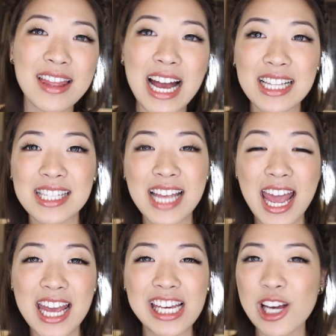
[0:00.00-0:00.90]
That's
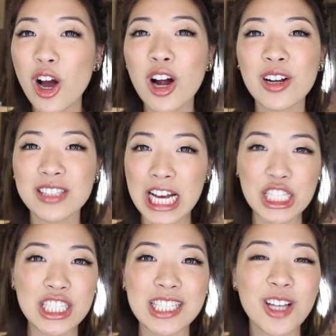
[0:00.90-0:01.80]
AER
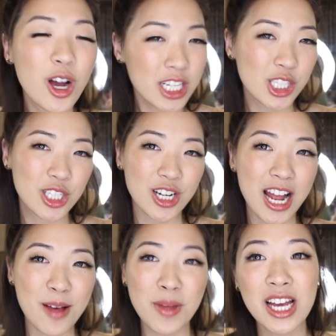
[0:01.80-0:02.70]
Lashes on
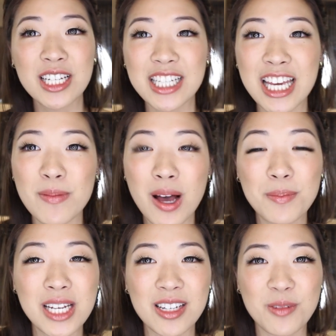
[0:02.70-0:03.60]
Instagram to keep
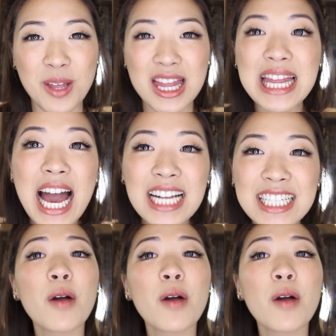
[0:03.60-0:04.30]
updated with that.